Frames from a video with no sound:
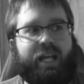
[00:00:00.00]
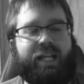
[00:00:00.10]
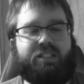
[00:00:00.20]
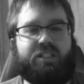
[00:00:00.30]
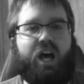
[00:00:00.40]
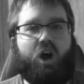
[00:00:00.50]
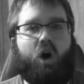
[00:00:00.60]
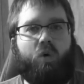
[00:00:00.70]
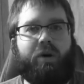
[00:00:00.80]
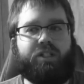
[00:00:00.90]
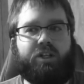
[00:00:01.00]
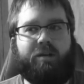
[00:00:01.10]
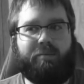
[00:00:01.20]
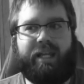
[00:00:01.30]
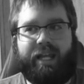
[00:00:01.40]
it's not always going to
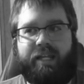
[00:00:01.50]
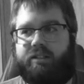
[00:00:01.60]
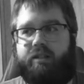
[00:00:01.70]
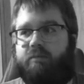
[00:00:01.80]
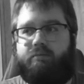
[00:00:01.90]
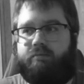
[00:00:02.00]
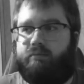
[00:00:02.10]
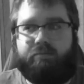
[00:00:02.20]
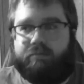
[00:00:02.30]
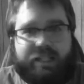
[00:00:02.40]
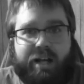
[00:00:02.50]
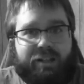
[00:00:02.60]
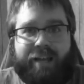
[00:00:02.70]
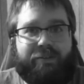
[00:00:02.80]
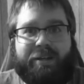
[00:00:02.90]
be easy. That's how
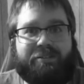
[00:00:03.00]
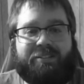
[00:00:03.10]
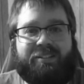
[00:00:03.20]
life is.